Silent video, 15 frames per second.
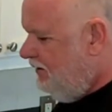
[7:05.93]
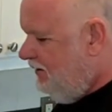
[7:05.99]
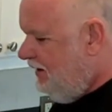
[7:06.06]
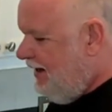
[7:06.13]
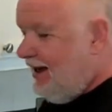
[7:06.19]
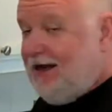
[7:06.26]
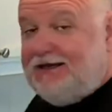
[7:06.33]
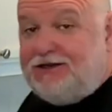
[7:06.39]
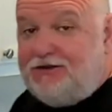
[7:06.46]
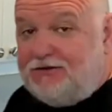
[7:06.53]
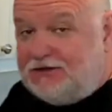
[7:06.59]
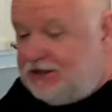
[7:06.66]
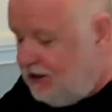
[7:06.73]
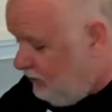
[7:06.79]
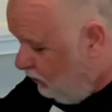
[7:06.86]
And
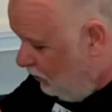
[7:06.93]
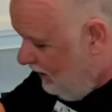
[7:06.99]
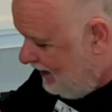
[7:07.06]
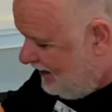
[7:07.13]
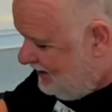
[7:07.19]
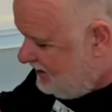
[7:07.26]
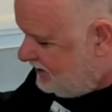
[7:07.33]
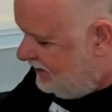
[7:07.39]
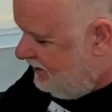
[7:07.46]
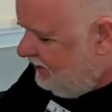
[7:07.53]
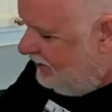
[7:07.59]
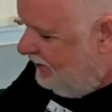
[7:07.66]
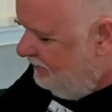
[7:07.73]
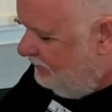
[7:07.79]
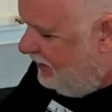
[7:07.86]
using a whisk,
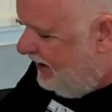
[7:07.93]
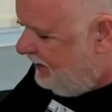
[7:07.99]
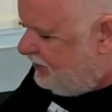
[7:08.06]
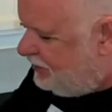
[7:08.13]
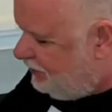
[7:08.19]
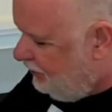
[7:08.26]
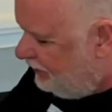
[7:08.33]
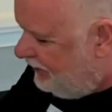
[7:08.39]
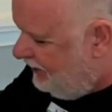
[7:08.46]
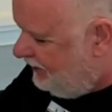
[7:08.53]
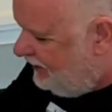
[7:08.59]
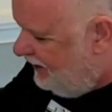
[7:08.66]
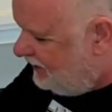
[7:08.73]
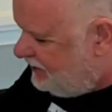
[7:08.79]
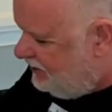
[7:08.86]
make sure
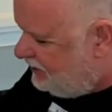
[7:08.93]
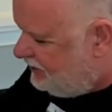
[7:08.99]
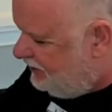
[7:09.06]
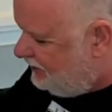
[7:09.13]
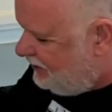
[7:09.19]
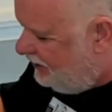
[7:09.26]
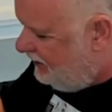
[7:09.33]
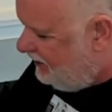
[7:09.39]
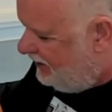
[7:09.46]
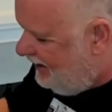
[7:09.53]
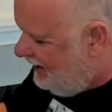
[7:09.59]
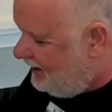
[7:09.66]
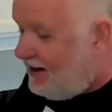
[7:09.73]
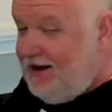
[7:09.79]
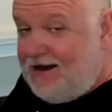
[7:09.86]
that they're stirred
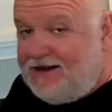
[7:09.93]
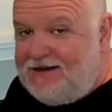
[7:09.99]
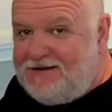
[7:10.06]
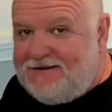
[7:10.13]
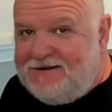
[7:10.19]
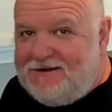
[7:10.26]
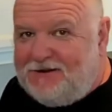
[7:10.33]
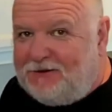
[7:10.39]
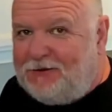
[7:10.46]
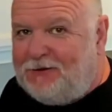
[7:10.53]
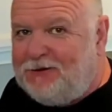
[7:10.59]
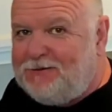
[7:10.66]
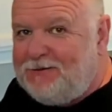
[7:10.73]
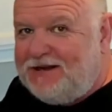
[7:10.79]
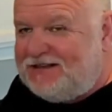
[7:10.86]
in,
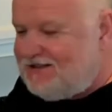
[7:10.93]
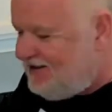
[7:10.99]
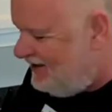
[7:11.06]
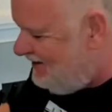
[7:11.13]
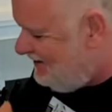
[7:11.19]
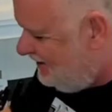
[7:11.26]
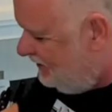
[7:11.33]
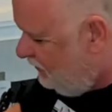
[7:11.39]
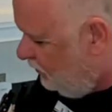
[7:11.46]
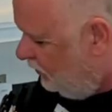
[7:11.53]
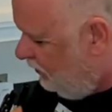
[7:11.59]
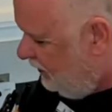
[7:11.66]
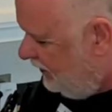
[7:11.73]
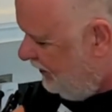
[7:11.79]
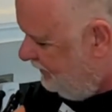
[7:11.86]
all mixed into the
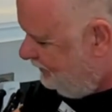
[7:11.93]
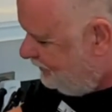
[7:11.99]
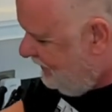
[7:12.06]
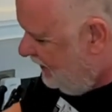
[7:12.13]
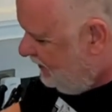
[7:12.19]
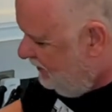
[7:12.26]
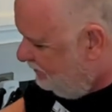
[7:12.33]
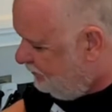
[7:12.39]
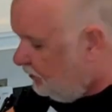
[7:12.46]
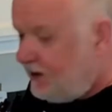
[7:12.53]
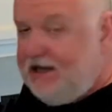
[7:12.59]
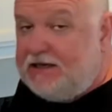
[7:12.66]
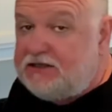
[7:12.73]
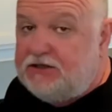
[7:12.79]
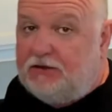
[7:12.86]
water.
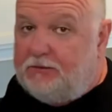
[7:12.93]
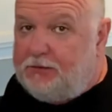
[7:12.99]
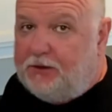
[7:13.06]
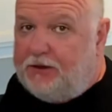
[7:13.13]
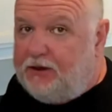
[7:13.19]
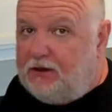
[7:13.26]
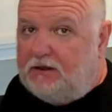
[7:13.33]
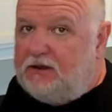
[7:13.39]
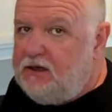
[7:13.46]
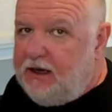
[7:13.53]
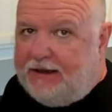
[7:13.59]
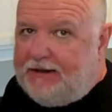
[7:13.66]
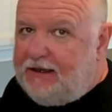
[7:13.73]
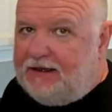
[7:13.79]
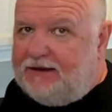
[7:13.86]
Bring it to a boil
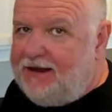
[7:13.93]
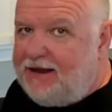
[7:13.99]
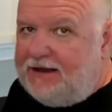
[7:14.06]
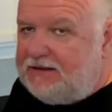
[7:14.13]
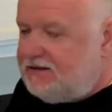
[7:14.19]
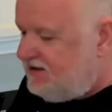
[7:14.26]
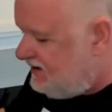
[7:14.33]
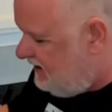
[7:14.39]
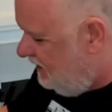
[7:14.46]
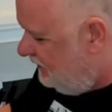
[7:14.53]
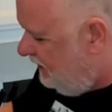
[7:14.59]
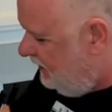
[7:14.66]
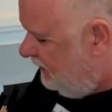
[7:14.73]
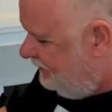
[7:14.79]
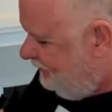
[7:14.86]
and then let it
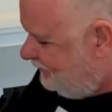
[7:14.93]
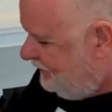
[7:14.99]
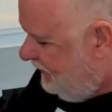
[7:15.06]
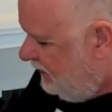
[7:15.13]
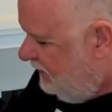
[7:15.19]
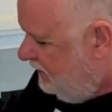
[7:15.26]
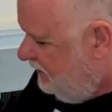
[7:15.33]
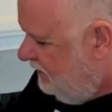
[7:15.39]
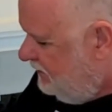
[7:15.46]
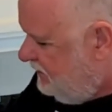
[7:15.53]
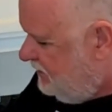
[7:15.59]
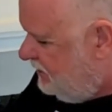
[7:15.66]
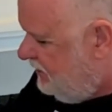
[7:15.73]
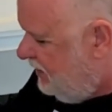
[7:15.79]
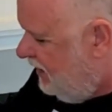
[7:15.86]
simmer
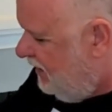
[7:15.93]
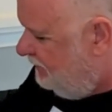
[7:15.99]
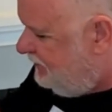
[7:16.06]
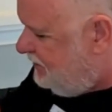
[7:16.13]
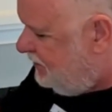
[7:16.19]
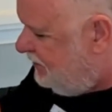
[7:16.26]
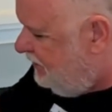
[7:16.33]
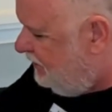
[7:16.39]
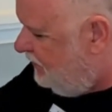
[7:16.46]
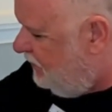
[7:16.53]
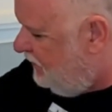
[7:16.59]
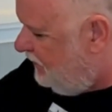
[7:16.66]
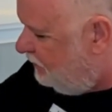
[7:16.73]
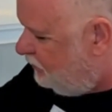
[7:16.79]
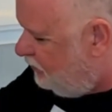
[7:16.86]
to come to
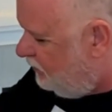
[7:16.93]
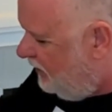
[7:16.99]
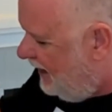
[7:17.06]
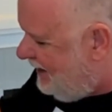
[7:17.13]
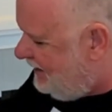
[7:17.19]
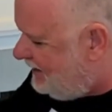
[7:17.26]
the right